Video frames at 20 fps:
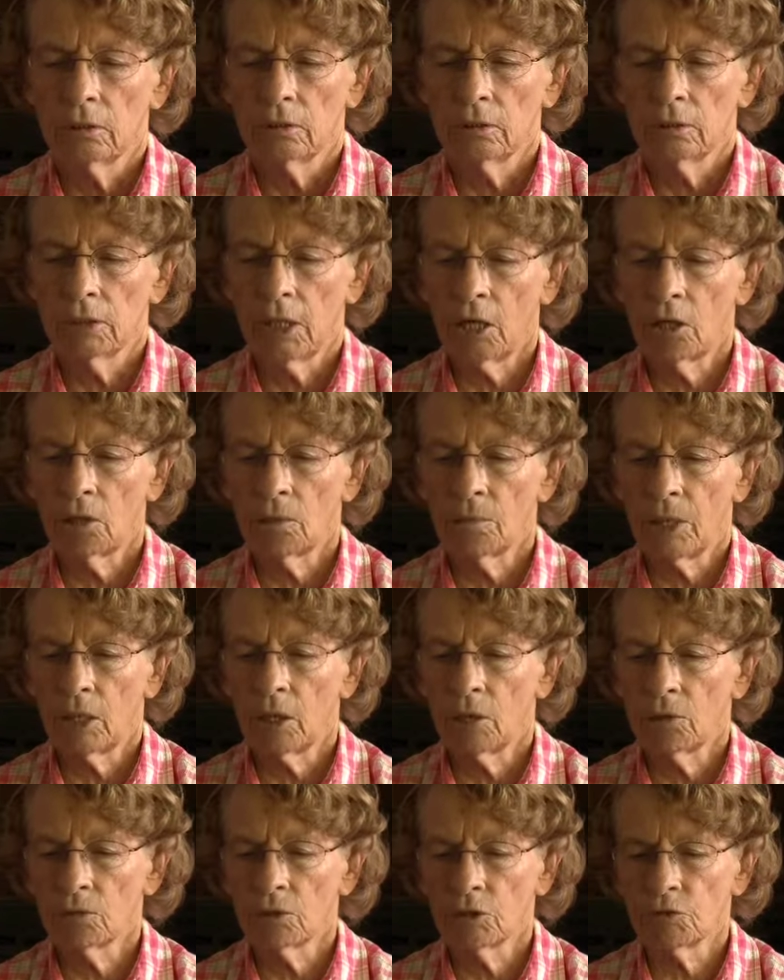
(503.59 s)
Lionel
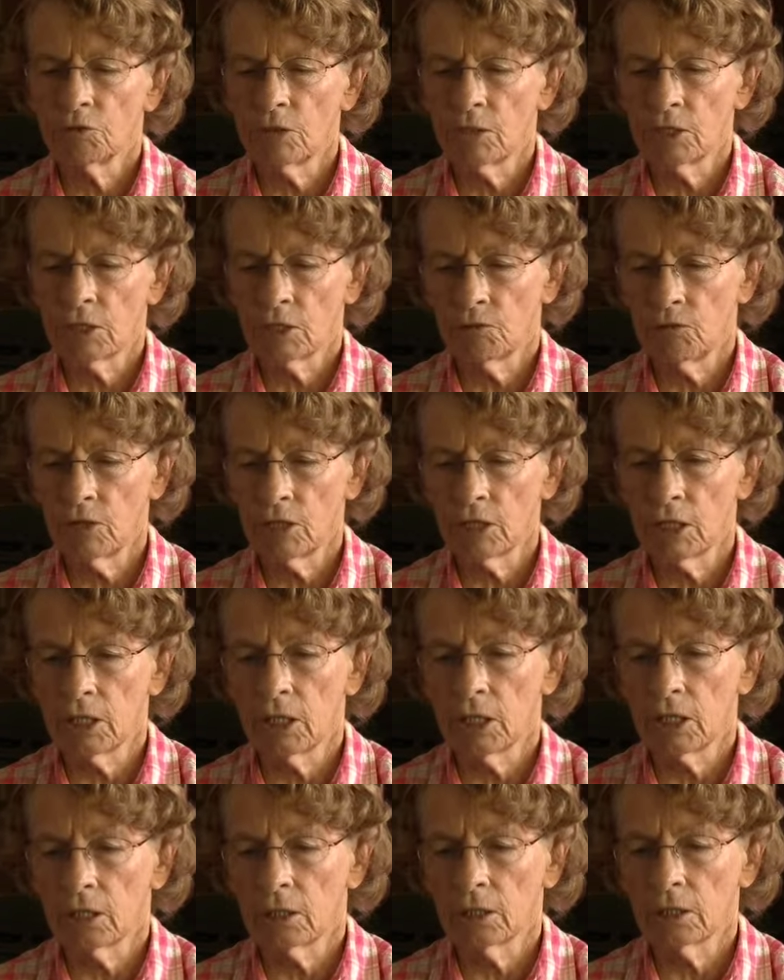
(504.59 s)
Byron was
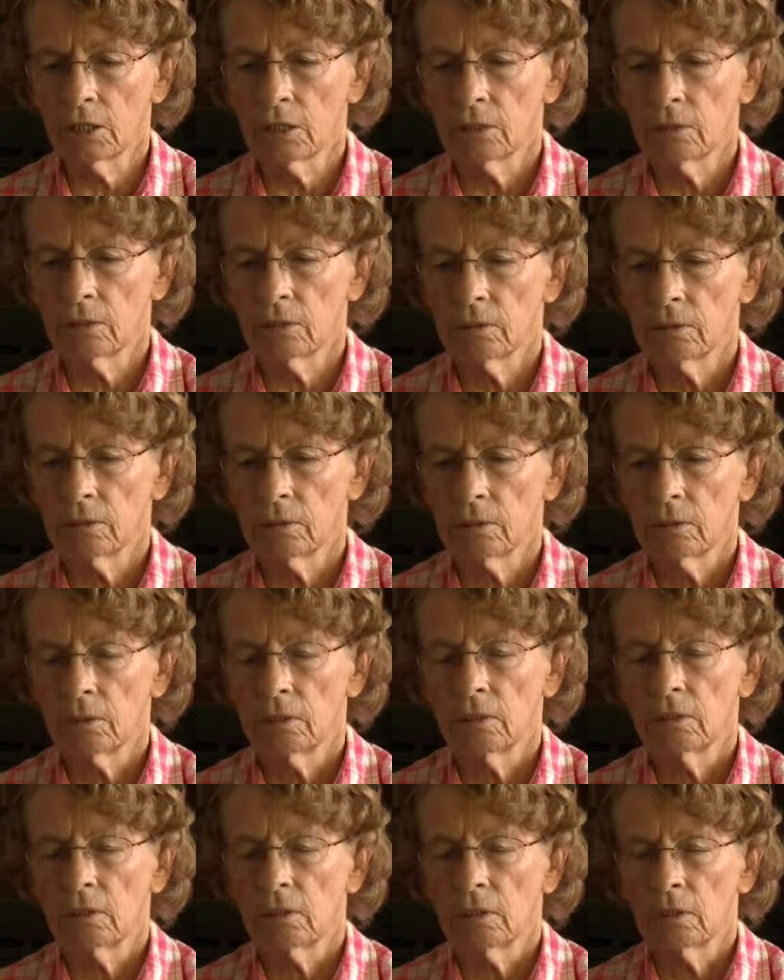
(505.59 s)
visiting us
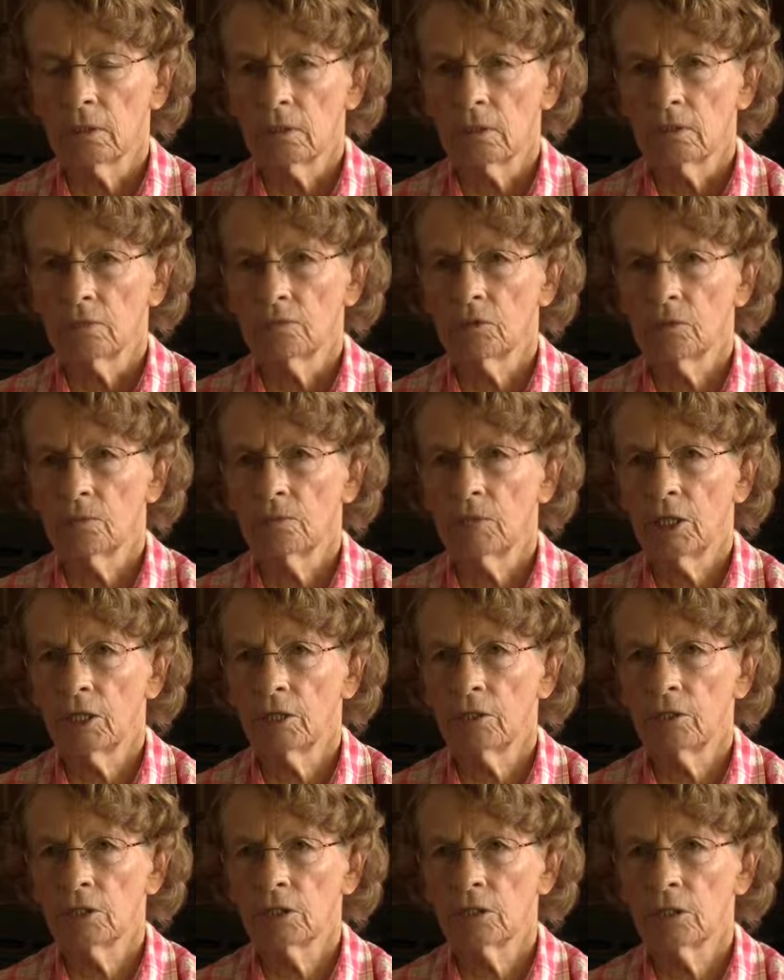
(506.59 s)
from
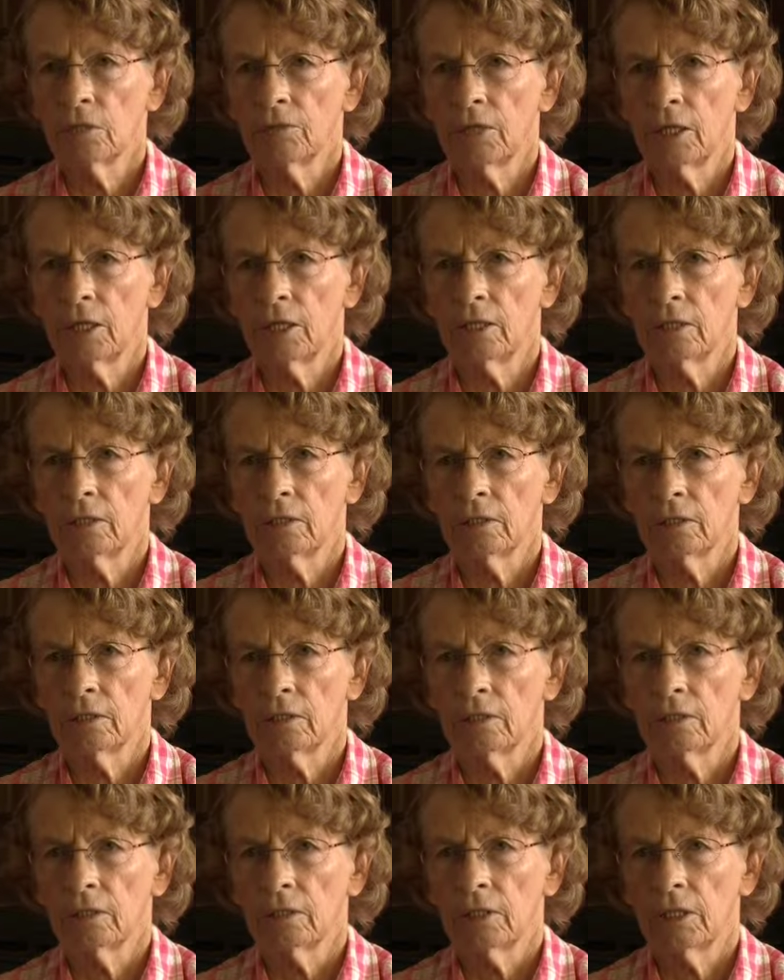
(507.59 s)
Henderson, Nevada. That's
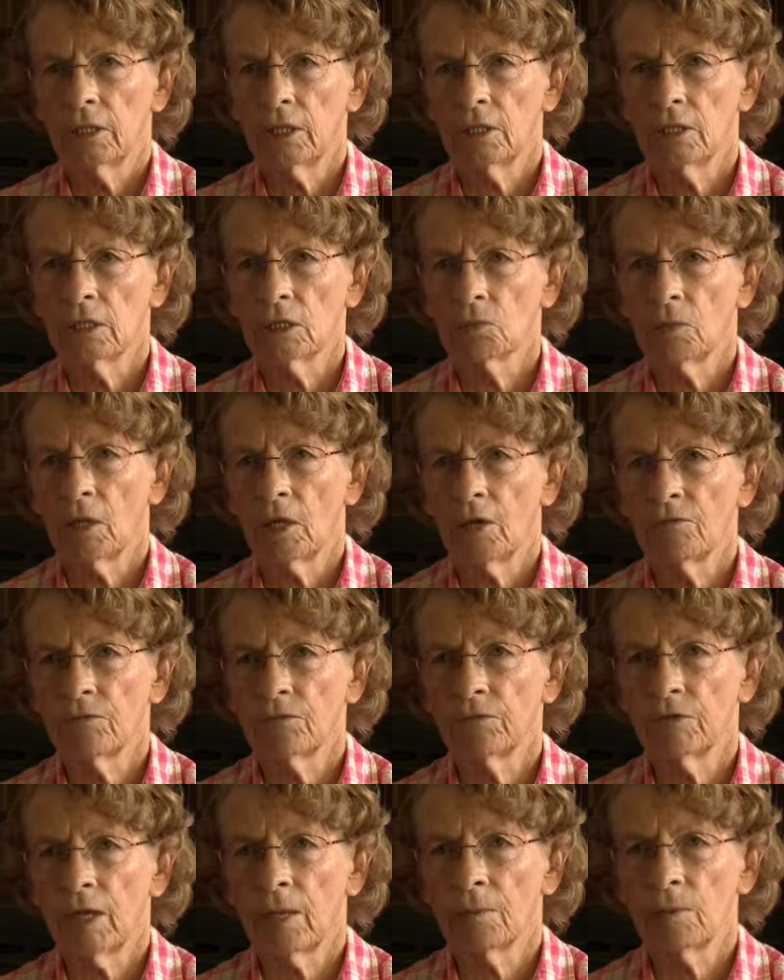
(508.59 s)
Linda. He and his son. wife
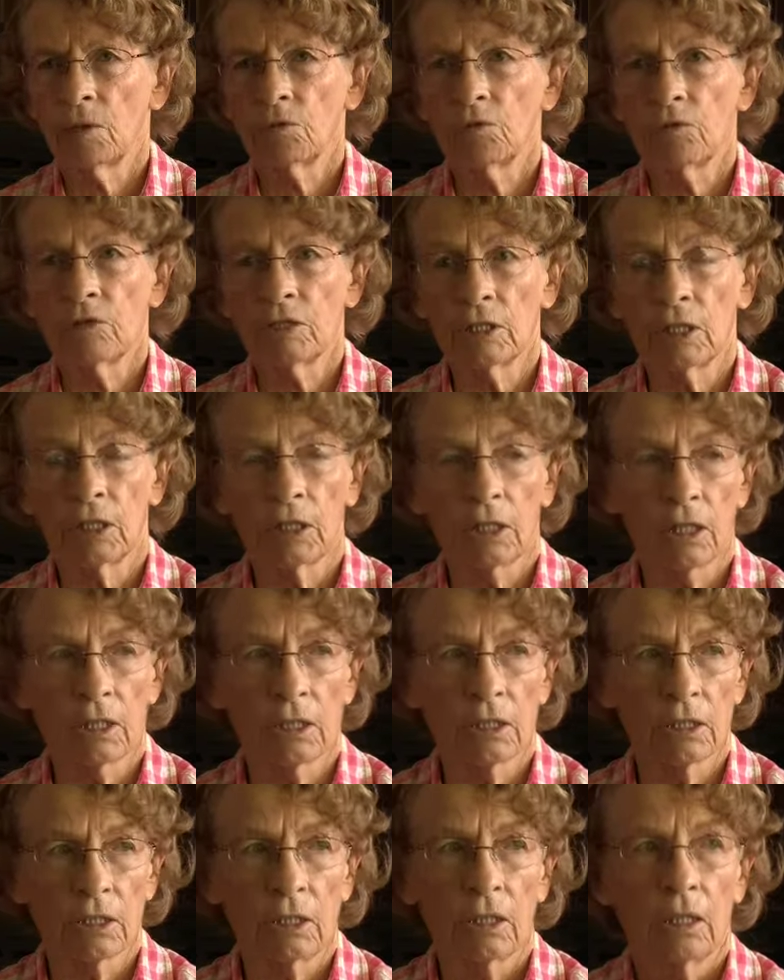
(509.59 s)
and family were visiting
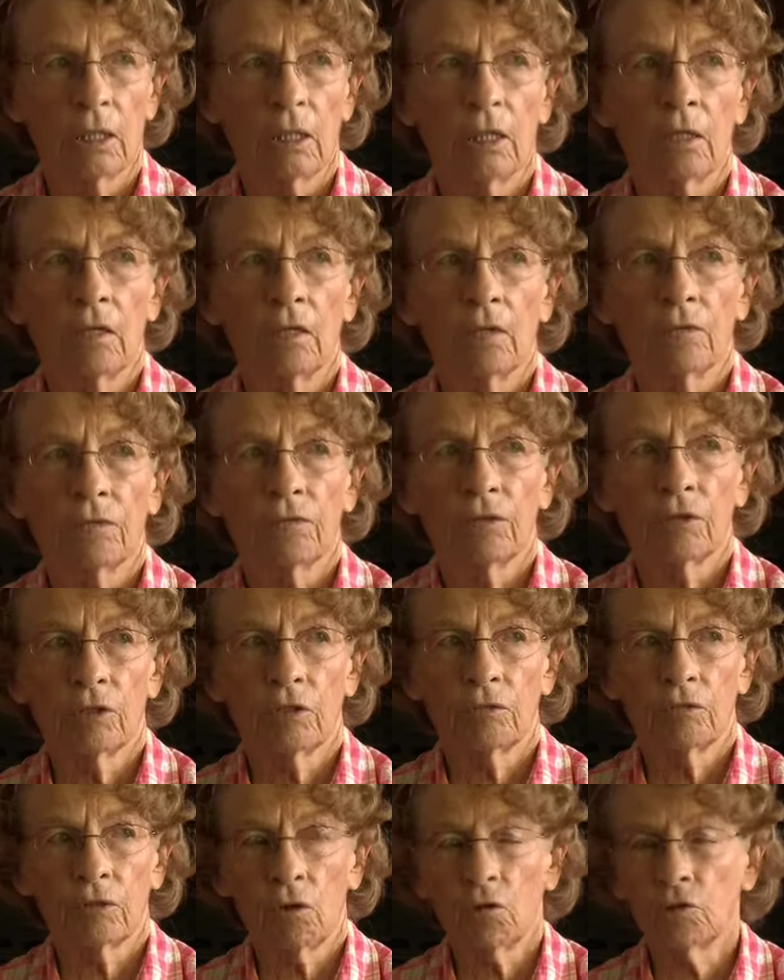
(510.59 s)
us for
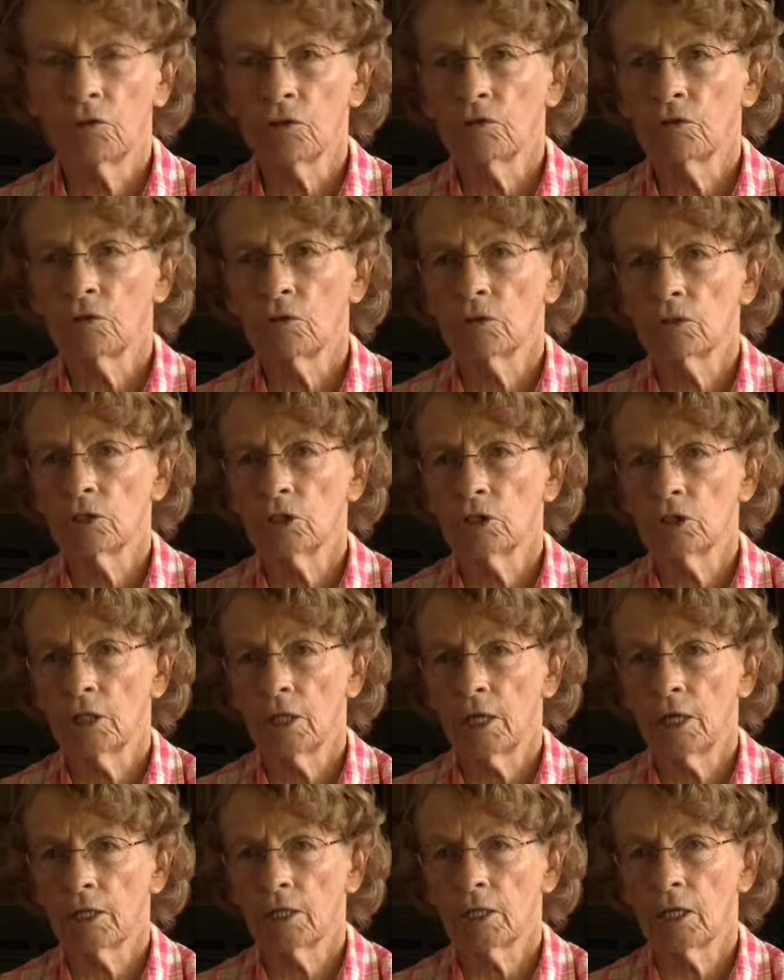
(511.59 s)
the, over the 4th of
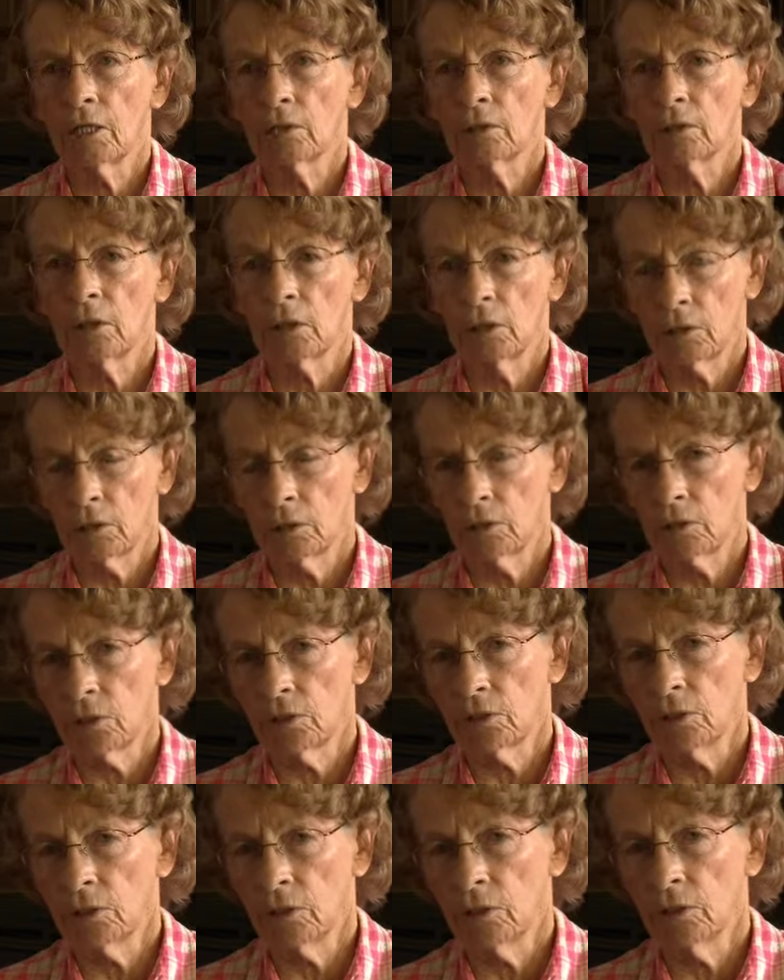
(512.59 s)
July. They got there the
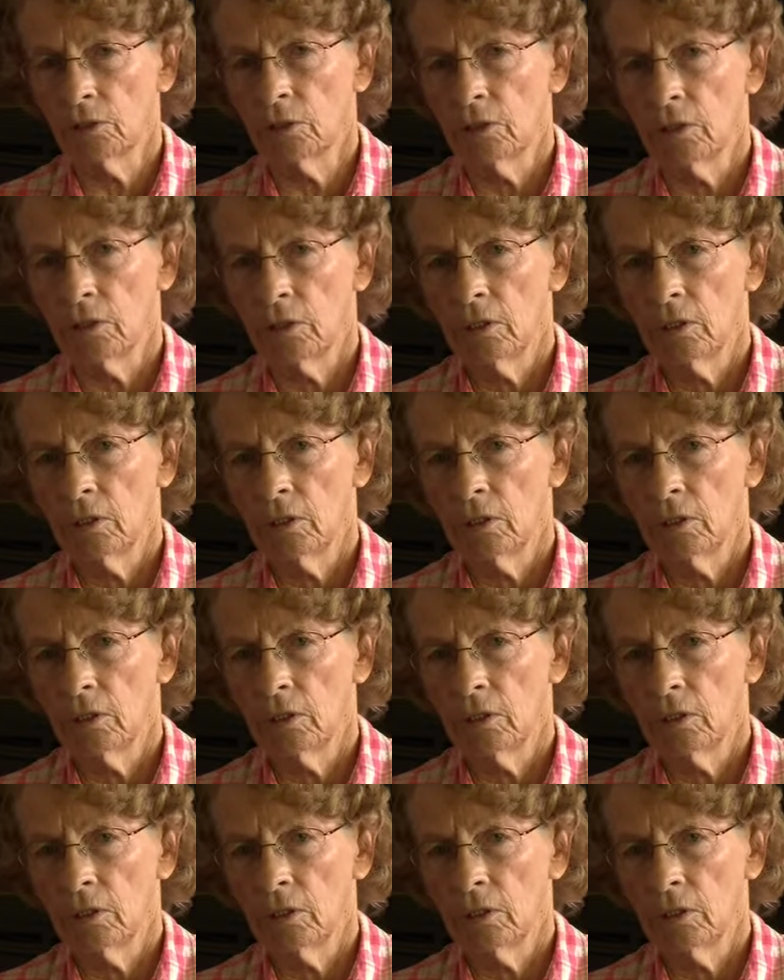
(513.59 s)
3rd.